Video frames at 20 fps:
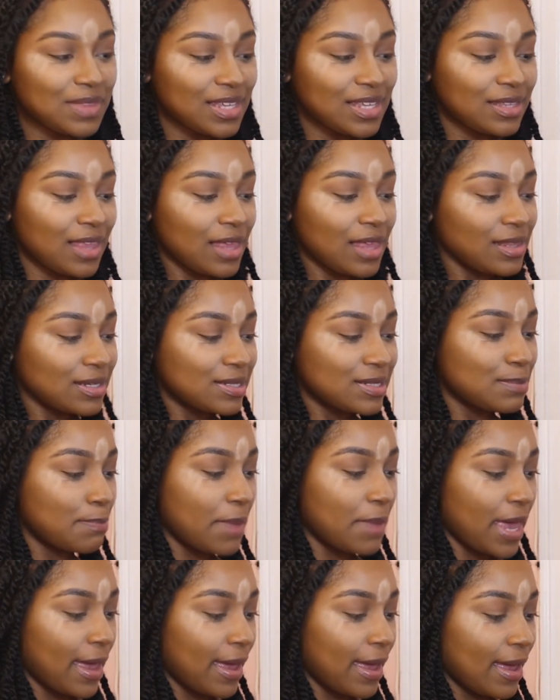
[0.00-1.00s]
That looks
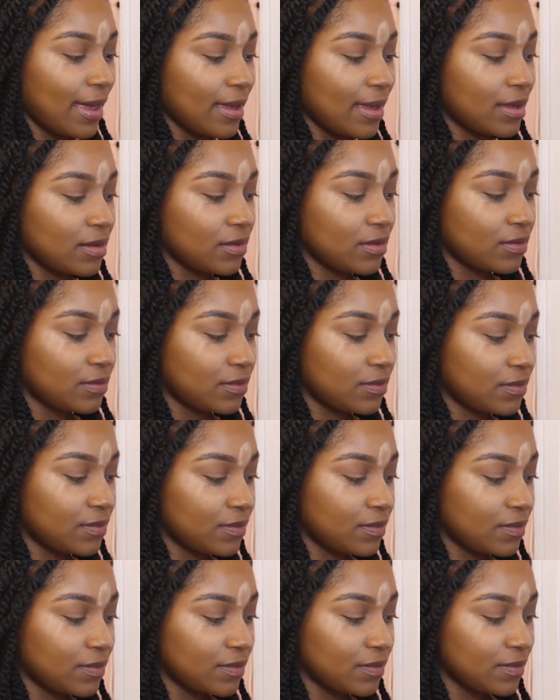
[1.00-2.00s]
bad.
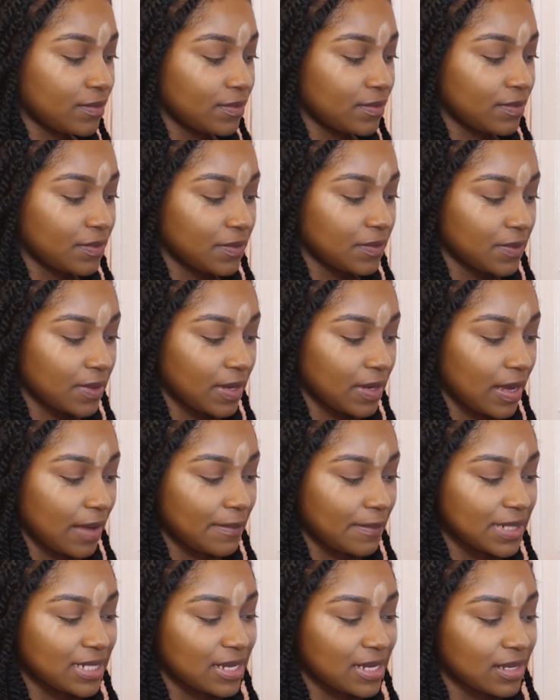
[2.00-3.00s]
I'm
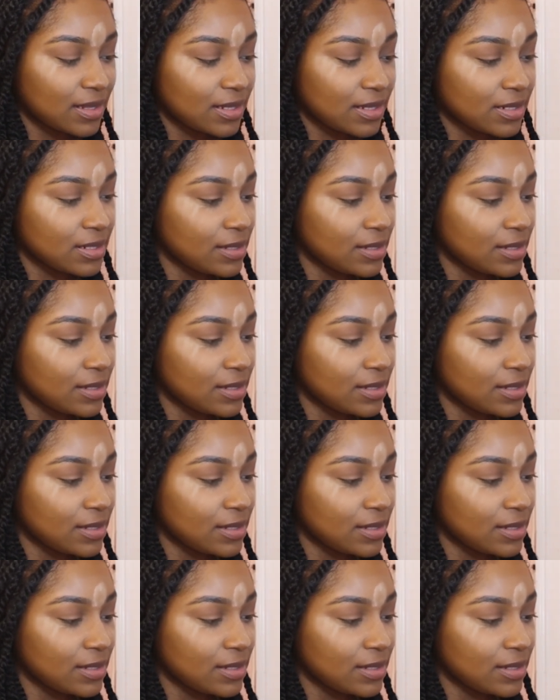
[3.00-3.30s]
gonna take